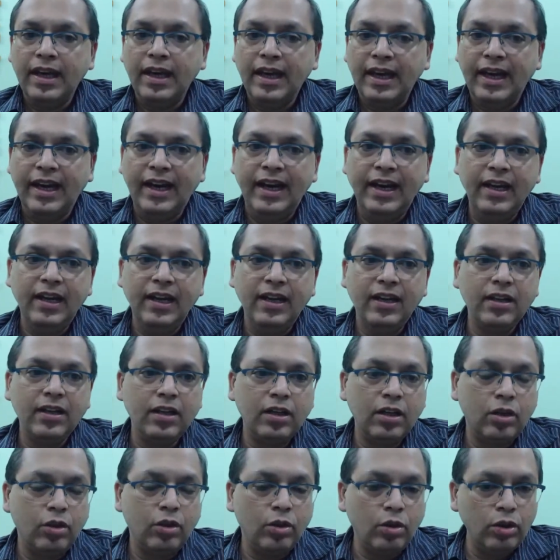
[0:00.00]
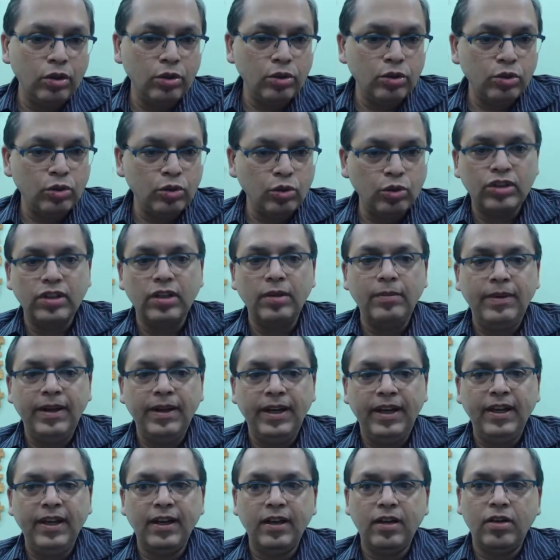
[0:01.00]
and go to social
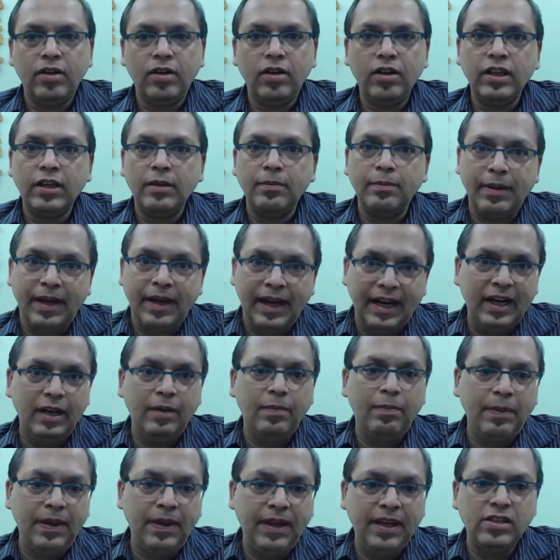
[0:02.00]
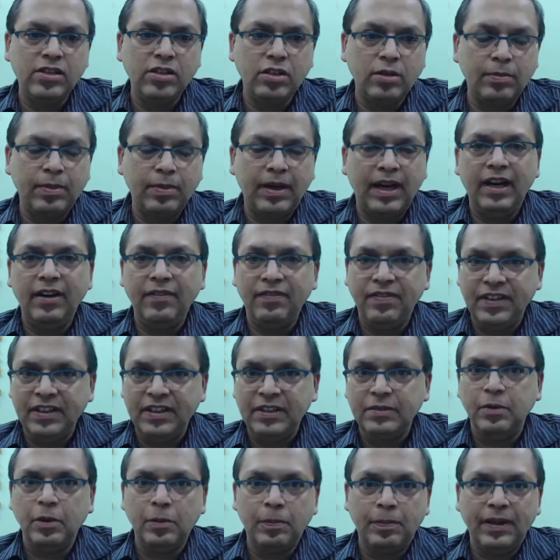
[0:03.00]
media on your brand page, your brand
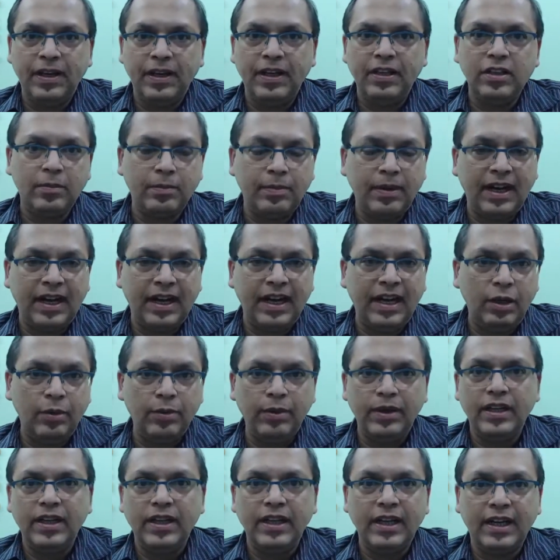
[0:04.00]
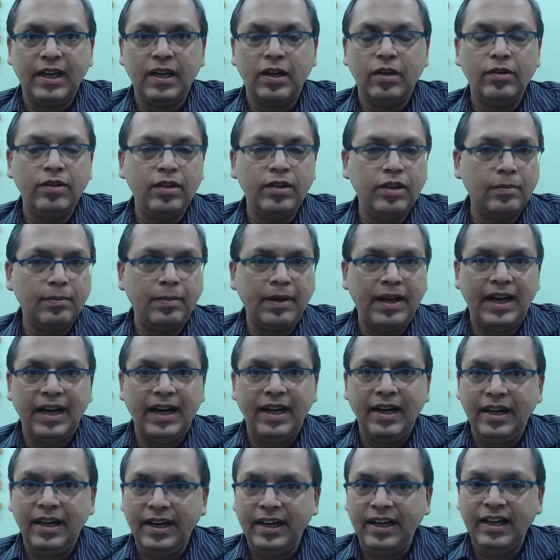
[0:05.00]
Facebook page, your brand Twitter account, your
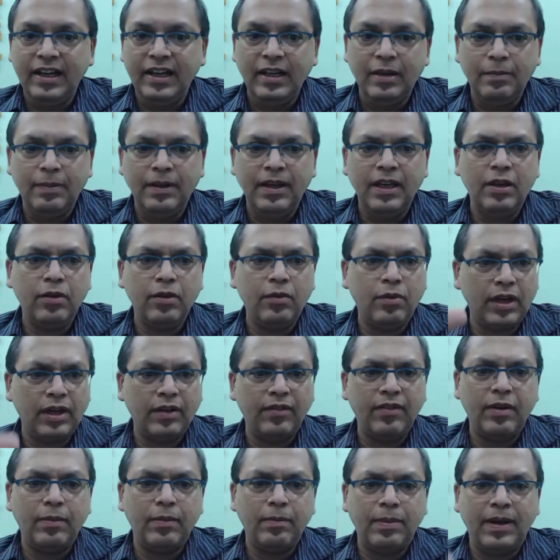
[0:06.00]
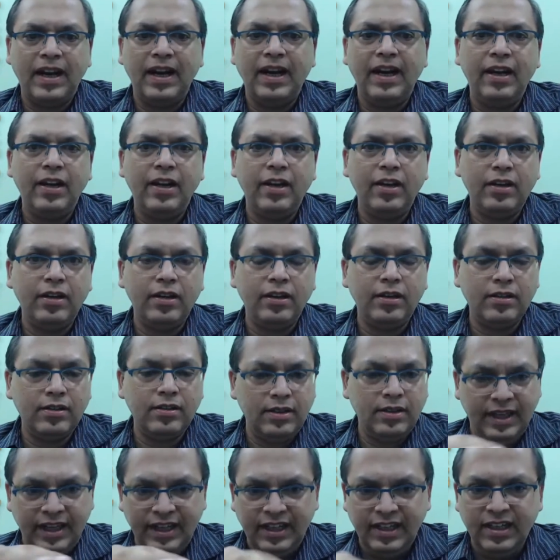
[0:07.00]
brand LinkedIn page, whatever brand
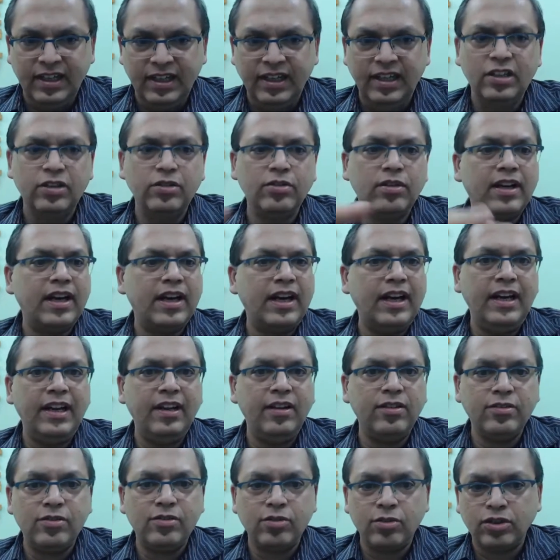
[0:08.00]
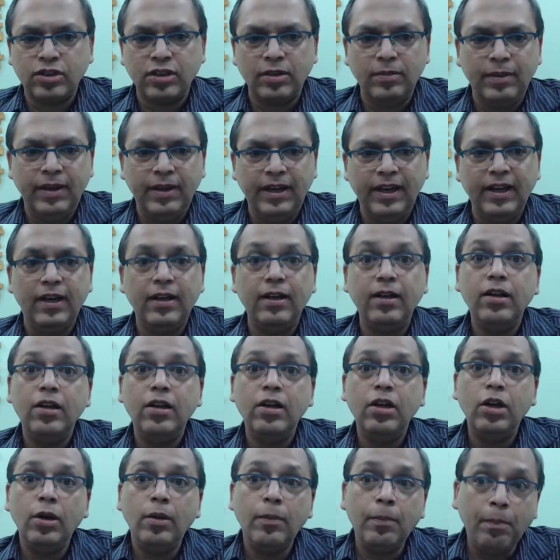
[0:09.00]
entities you're handling on social media,
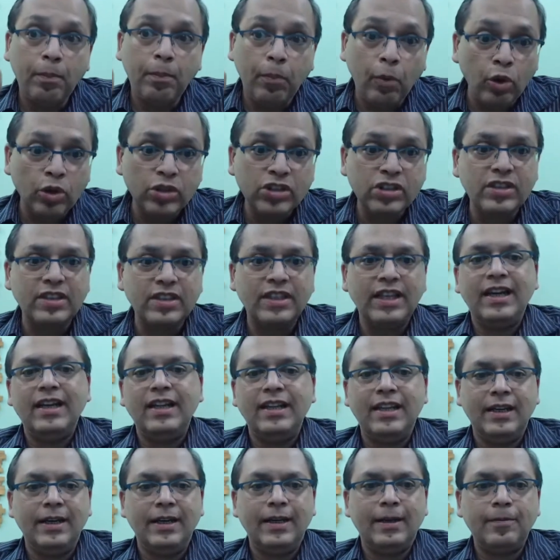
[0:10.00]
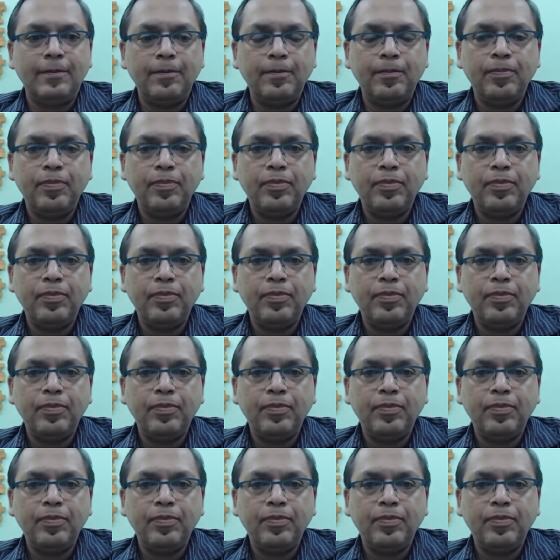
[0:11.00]
post that there